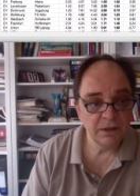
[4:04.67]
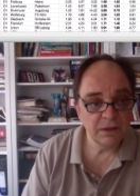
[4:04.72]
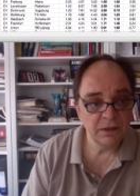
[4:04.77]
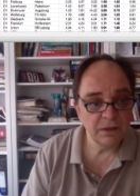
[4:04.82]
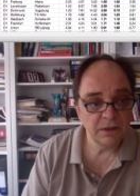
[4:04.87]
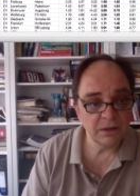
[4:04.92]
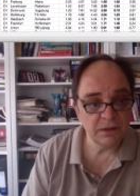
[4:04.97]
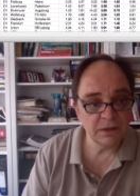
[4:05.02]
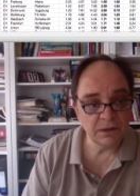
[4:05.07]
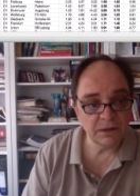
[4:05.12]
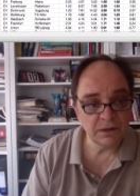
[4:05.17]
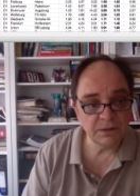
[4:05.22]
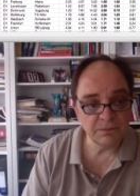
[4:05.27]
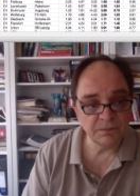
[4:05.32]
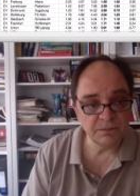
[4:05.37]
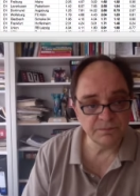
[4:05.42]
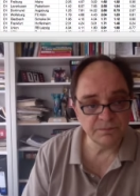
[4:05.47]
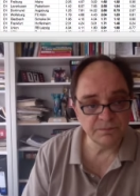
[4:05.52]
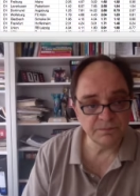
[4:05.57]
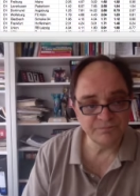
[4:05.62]

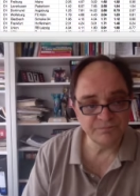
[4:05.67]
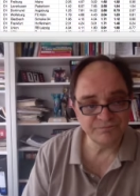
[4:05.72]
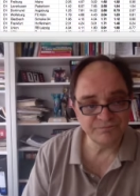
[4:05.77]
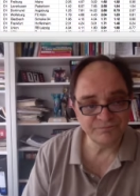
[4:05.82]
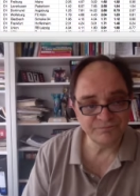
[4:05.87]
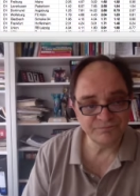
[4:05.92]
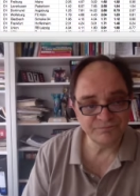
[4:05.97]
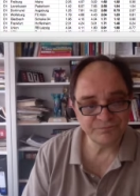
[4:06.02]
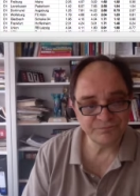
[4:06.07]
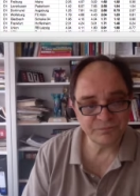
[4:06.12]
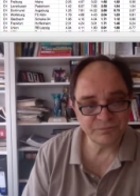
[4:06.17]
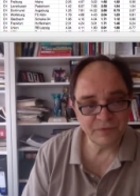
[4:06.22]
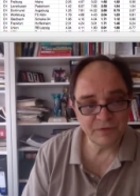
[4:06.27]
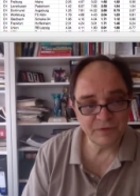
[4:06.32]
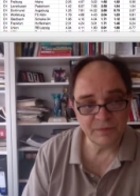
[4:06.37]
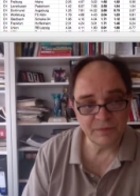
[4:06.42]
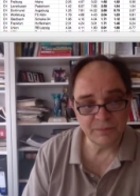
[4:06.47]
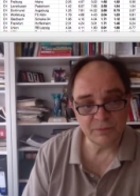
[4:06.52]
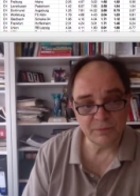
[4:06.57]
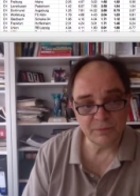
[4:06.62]

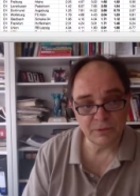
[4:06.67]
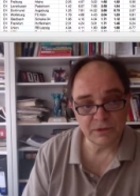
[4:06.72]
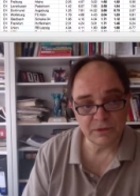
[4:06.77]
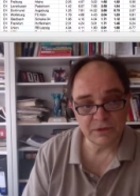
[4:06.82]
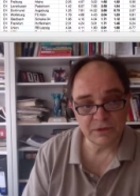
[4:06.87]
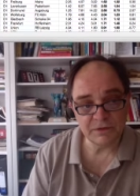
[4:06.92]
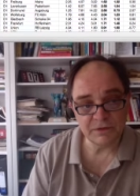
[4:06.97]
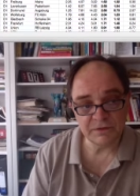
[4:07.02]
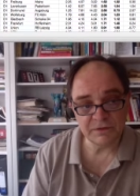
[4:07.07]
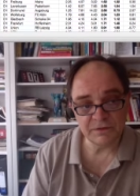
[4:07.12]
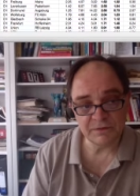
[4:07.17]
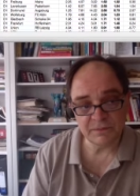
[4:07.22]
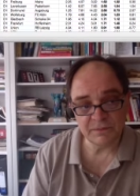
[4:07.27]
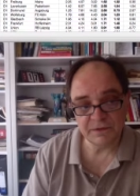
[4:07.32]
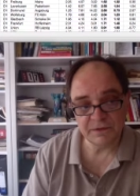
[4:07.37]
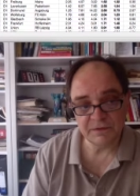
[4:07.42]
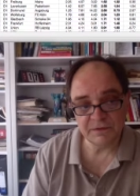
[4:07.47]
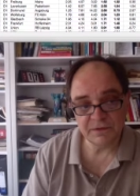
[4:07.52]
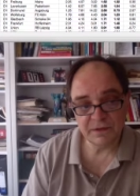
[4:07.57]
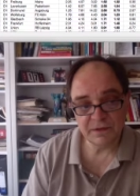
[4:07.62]
Some small
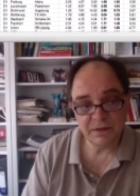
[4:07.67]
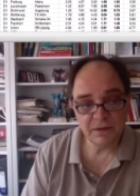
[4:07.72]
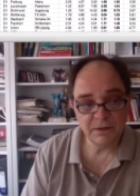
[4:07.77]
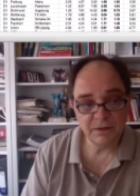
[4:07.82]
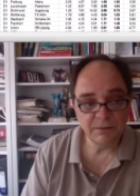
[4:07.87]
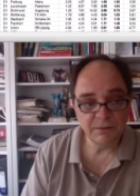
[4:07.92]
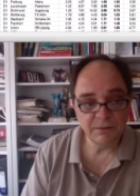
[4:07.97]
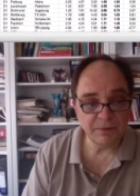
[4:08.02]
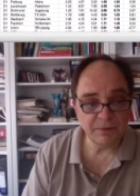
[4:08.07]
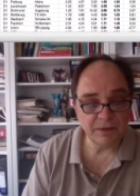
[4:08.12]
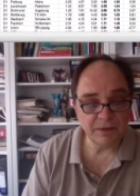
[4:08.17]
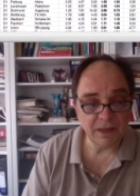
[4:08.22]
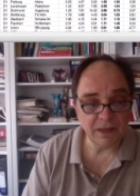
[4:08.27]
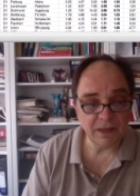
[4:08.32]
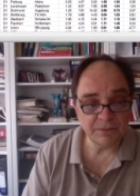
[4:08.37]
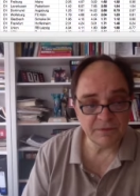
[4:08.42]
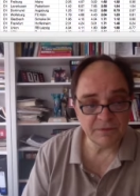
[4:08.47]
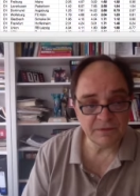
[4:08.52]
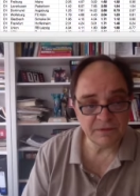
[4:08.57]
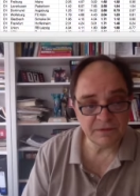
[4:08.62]
adjustments. Maybe
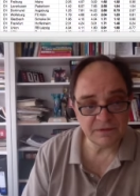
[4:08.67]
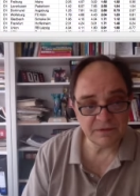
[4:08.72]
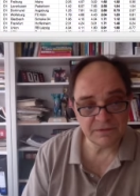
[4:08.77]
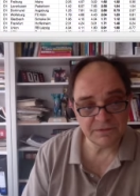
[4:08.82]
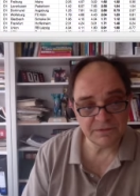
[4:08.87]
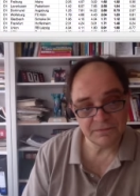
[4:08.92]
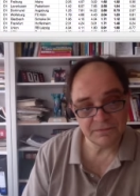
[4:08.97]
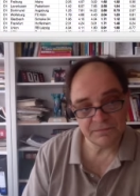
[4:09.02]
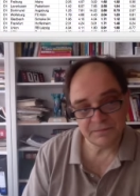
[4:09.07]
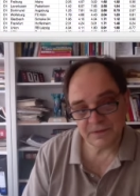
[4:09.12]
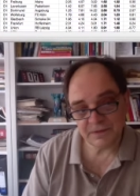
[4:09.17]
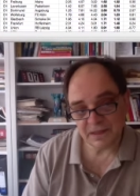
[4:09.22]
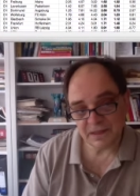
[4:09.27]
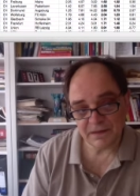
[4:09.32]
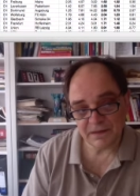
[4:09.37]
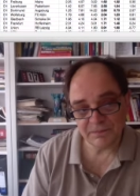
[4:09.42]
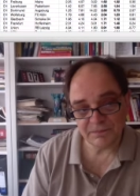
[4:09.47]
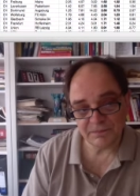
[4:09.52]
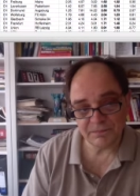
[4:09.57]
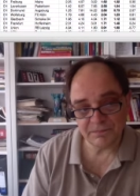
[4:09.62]
Leipzig,
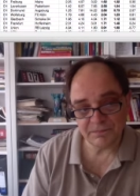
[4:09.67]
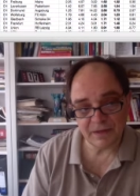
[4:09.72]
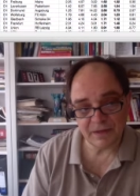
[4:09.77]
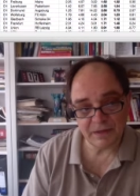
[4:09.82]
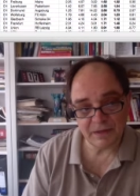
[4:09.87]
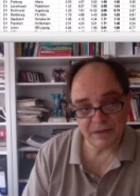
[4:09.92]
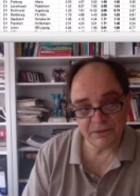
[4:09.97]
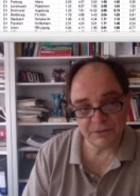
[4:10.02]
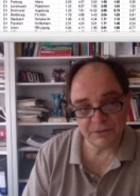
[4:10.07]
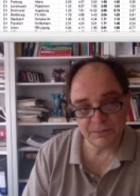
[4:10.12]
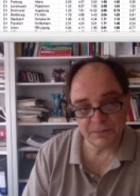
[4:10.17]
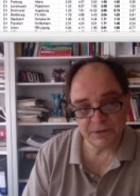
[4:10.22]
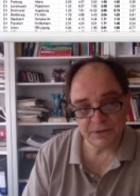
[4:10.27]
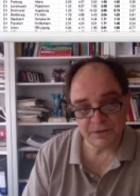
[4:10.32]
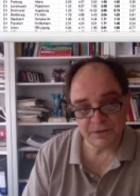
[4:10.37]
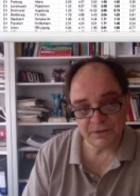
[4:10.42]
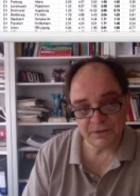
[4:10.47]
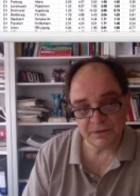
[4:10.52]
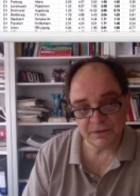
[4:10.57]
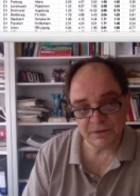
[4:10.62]
yeah, they could be
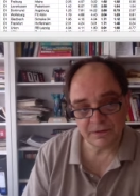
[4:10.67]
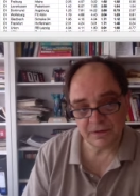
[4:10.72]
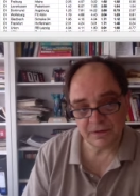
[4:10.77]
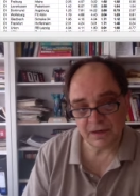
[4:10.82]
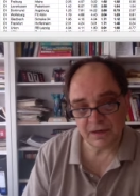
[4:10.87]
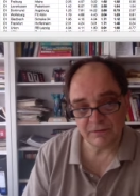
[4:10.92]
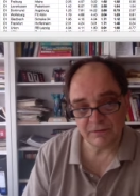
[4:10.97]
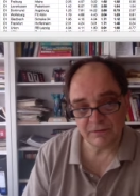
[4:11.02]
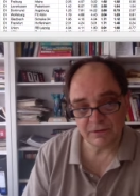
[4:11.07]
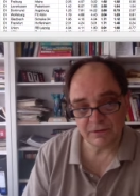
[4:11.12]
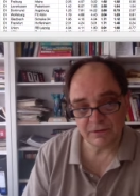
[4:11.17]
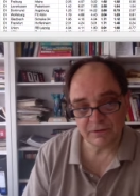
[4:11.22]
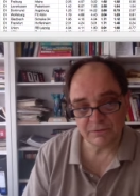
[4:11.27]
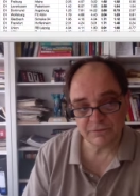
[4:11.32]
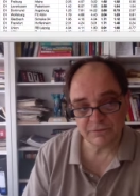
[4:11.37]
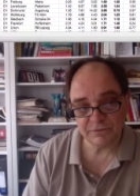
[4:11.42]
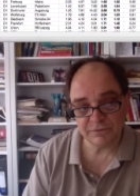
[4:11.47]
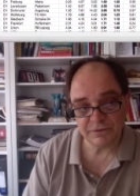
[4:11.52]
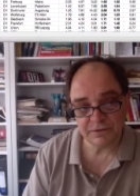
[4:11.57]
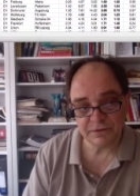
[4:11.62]
on the level
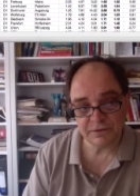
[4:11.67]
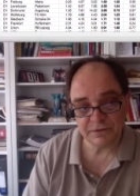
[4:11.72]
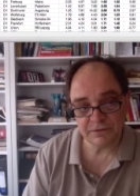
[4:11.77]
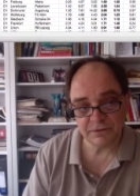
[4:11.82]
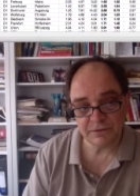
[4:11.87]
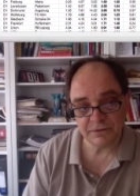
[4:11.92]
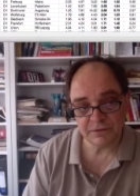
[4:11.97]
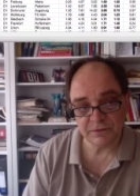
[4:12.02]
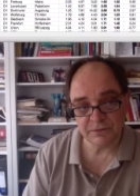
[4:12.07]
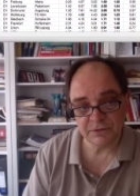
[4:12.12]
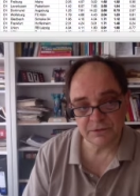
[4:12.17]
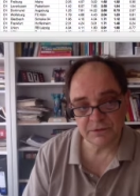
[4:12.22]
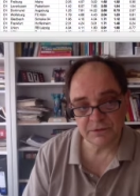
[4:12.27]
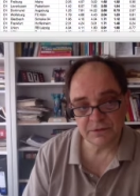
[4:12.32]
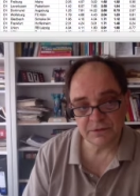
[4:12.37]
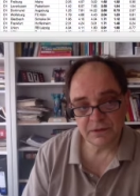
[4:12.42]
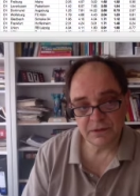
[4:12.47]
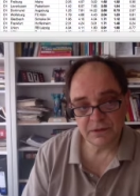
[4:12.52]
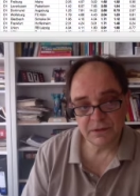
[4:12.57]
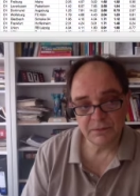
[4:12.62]
of Dortmund,
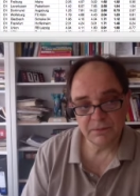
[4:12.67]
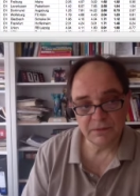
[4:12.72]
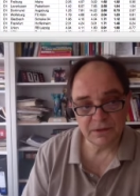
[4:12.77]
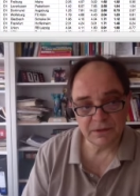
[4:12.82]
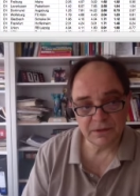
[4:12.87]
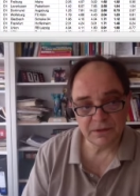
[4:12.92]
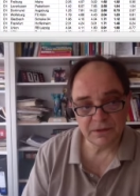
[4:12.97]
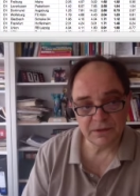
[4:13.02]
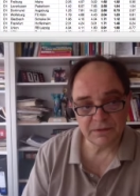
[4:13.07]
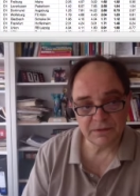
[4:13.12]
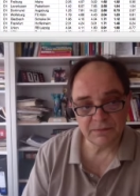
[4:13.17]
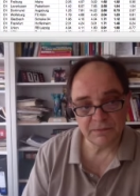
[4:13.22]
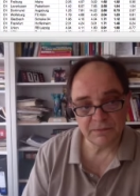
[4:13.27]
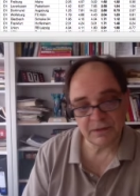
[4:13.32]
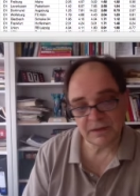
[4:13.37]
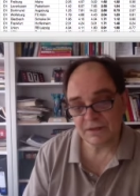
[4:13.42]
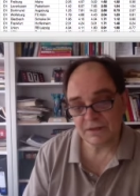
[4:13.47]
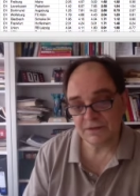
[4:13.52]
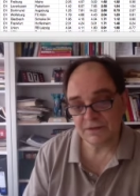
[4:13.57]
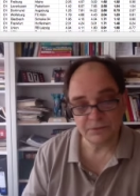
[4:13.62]
but,
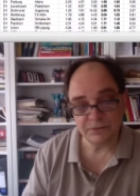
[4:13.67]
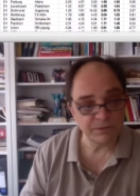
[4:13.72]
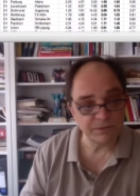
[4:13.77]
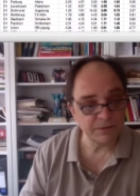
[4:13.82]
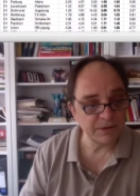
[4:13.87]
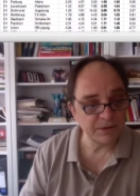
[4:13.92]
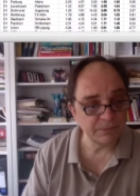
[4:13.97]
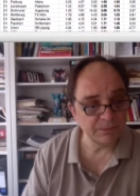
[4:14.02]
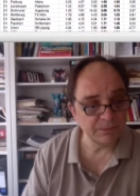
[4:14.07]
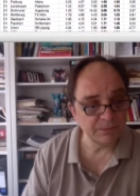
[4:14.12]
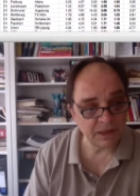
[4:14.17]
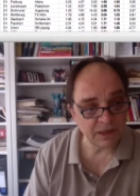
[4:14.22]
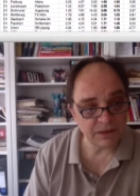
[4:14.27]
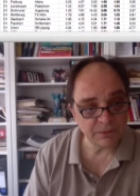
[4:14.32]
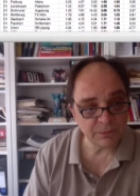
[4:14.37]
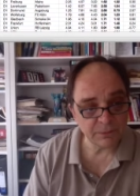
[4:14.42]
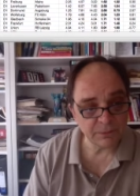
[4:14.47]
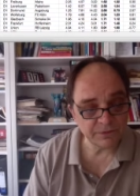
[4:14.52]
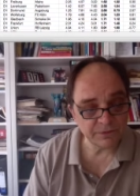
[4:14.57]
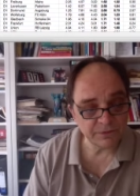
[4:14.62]
well, usually market
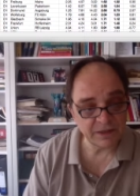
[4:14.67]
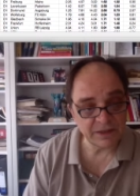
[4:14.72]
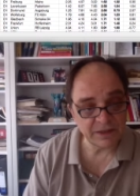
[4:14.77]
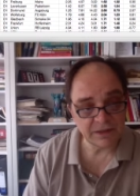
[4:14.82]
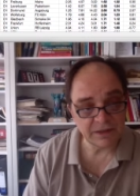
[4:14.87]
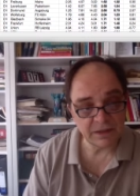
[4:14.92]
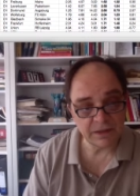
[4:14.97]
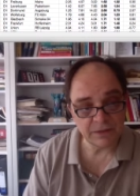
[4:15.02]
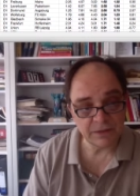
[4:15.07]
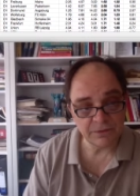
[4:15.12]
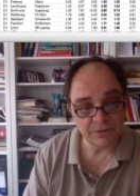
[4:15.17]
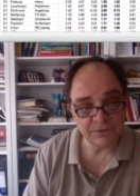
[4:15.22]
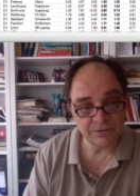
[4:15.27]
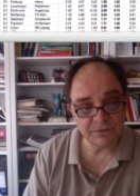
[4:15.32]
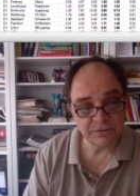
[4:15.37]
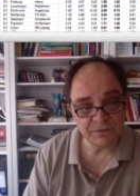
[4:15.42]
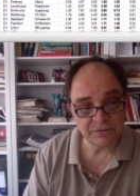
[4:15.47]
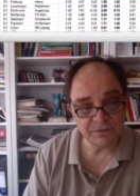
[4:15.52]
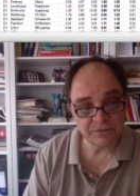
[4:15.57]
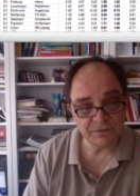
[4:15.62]
would say no, this
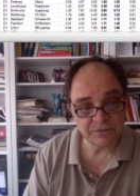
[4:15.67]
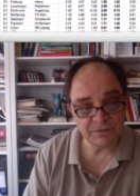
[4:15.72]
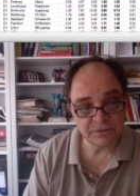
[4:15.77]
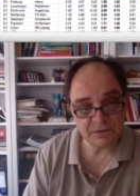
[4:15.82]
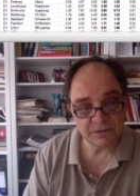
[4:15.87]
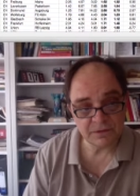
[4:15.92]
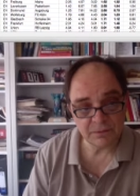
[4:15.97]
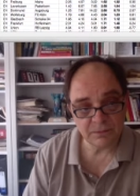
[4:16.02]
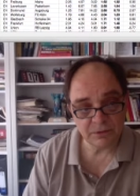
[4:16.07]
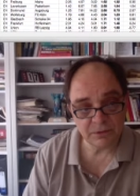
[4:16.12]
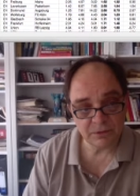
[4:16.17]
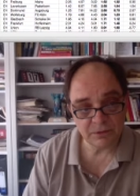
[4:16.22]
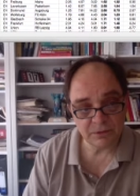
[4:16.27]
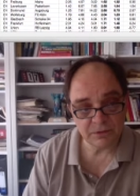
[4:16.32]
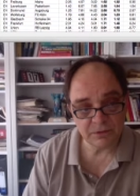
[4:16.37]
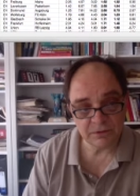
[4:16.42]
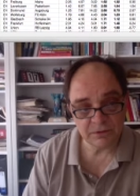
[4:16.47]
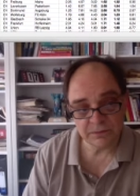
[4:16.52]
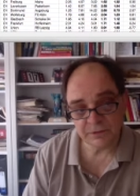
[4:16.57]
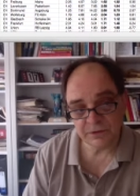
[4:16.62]
is more
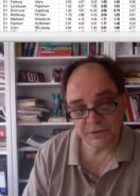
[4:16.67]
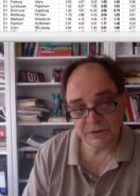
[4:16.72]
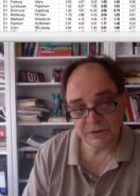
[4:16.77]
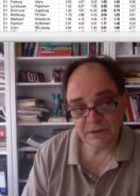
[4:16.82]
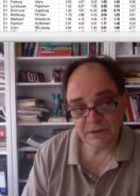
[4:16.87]
Dortmund.